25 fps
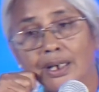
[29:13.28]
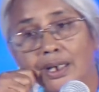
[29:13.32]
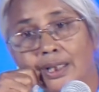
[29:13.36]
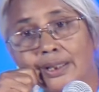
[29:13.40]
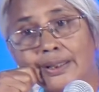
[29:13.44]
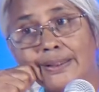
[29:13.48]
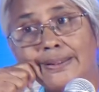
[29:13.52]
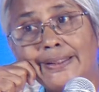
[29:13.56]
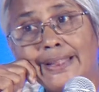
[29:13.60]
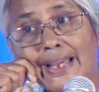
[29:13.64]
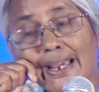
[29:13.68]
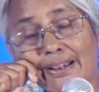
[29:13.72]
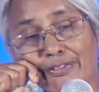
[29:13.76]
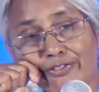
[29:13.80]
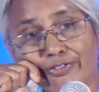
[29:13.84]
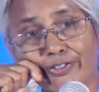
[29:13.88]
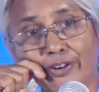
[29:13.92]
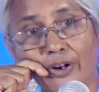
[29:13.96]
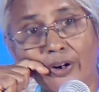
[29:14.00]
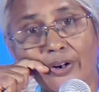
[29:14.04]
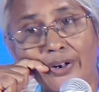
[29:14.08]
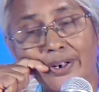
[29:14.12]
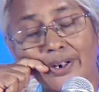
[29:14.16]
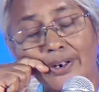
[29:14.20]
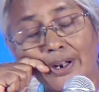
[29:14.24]

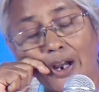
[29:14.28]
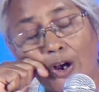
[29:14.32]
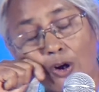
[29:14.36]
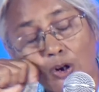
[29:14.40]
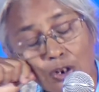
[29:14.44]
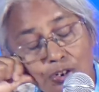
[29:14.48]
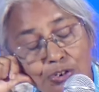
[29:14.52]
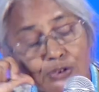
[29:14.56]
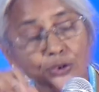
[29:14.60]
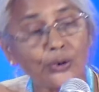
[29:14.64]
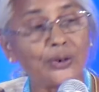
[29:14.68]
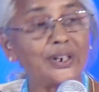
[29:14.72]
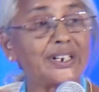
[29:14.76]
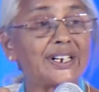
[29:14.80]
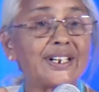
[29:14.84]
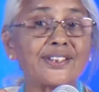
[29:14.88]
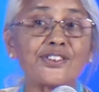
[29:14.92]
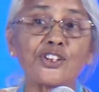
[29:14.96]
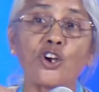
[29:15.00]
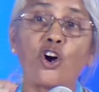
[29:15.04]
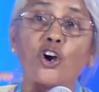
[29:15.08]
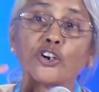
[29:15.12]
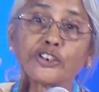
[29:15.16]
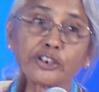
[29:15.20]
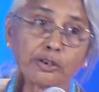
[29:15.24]
Therefore, also it is
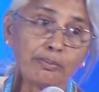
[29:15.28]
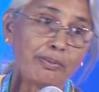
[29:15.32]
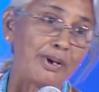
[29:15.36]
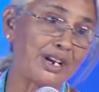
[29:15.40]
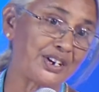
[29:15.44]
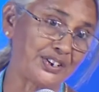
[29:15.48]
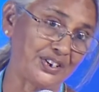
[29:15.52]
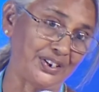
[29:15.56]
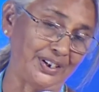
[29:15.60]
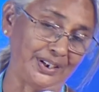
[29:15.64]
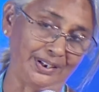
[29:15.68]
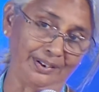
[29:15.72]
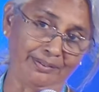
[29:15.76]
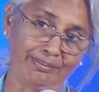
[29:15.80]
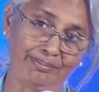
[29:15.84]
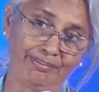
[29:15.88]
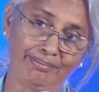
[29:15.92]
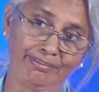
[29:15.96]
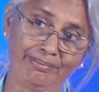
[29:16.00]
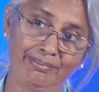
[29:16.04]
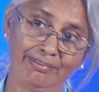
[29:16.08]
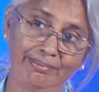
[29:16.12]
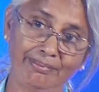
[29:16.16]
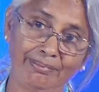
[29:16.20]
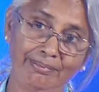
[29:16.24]
automation.
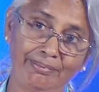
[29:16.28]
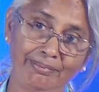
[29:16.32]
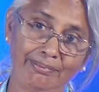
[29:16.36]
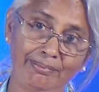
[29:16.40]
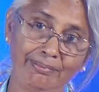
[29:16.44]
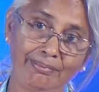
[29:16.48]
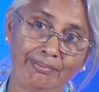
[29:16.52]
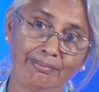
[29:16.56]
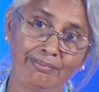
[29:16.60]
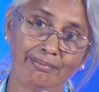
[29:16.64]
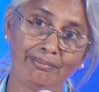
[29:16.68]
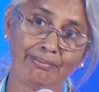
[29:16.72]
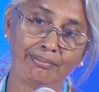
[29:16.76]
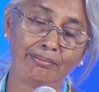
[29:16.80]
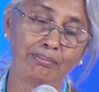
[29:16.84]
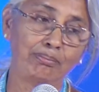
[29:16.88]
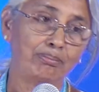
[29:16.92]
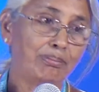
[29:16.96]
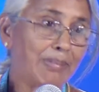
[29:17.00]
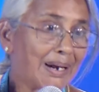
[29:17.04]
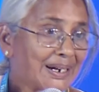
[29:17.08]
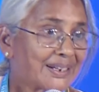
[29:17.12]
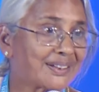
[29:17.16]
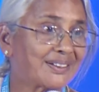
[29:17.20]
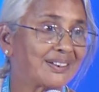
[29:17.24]

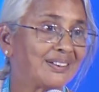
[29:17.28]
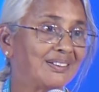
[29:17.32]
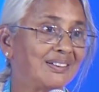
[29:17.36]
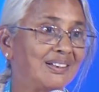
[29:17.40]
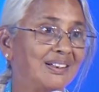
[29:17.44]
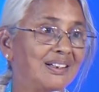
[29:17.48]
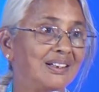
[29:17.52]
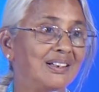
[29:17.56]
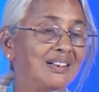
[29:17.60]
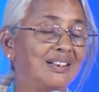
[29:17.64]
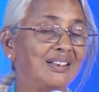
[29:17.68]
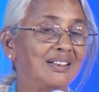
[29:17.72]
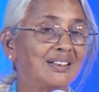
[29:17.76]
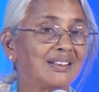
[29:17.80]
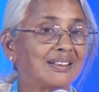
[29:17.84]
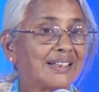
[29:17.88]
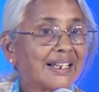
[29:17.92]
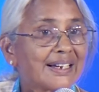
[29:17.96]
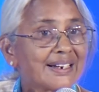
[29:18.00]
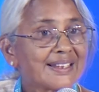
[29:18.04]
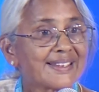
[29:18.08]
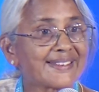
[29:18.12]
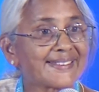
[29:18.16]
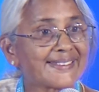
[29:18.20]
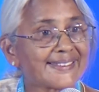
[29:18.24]
But there
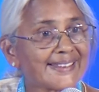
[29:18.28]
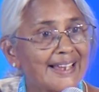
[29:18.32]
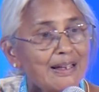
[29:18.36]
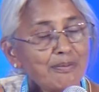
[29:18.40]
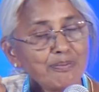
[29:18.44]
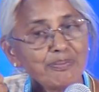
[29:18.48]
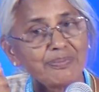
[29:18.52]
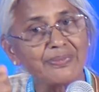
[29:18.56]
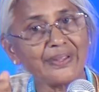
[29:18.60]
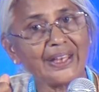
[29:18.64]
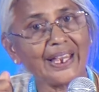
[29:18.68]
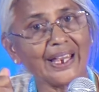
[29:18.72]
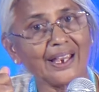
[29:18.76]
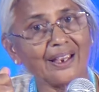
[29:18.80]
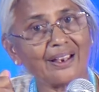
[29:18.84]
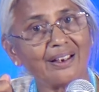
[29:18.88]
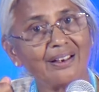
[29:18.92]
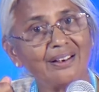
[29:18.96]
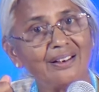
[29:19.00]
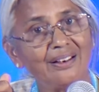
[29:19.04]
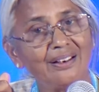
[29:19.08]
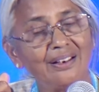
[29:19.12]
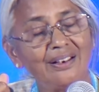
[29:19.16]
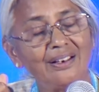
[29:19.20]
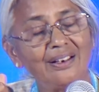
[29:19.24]
is something,
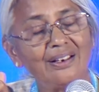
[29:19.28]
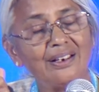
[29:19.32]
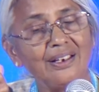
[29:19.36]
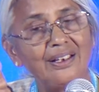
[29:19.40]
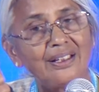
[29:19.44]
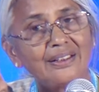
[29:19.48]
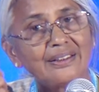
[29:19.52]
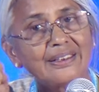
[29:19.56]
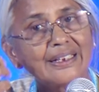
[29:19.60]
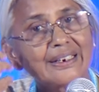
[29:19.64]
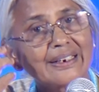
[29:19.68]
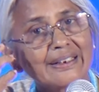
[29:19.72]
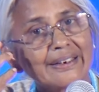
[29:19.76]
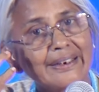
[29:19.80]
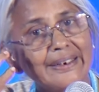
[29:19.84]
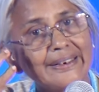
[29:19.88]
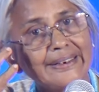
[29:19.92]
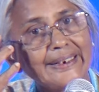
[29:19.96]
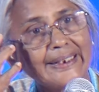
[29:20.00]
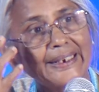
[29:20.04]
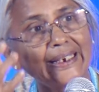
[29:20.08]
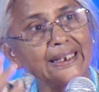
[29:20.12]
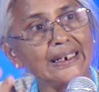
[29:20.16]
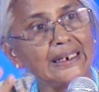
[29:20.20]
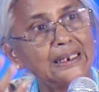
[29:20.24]
the
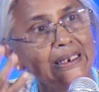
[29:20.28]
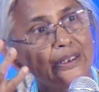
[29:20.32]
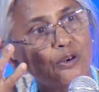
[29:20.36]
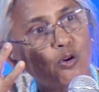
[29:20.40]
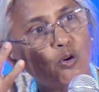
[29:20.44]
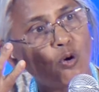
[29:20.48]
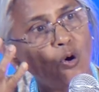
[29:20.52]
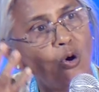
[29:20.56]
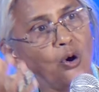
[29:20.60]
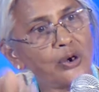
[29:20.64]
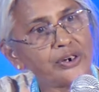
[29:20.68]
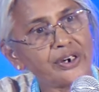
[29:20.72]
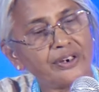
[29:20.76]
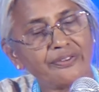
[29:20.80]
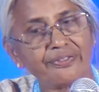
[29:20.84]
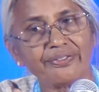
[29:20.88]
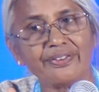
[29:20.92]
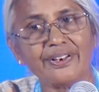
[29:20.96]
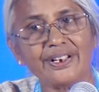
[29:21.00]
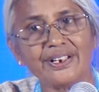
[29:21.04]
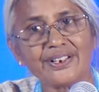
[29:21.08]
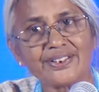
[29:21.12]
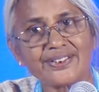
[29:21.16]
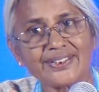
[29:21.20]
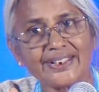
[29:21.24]
critical core of
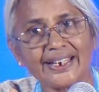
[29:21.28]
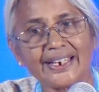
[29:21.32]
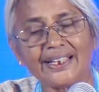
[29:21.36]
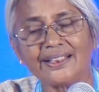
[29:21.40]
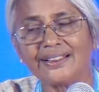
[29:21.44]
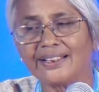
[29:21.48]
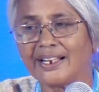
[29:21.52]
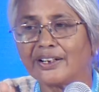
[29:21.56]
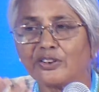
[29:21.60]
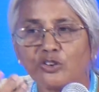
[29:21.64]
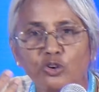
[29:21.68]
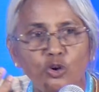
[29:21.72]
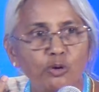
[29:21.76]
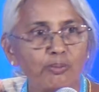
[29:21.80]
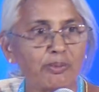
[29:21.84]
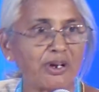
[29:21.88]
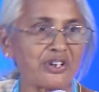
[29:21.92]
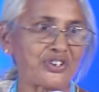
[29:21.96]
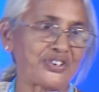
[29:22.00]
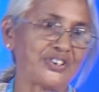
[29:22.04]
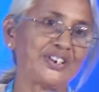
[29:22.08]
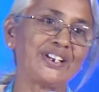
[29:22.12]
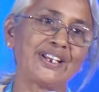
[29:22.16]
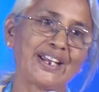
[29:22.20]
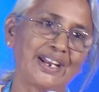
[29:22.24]
nursing, that no
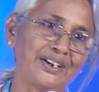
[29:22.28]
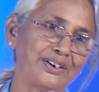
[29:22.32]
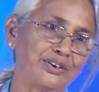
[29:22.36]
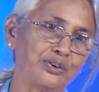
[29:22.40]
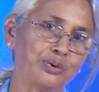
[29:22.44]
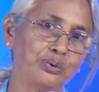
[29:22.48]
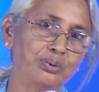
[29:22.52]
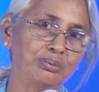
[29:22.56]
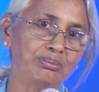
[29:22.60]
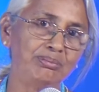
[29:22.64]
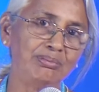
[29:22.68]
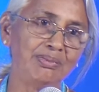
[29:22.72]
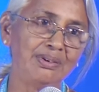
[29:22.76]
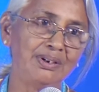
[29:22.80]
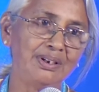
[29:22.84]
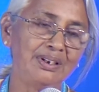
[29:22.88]
machine can do.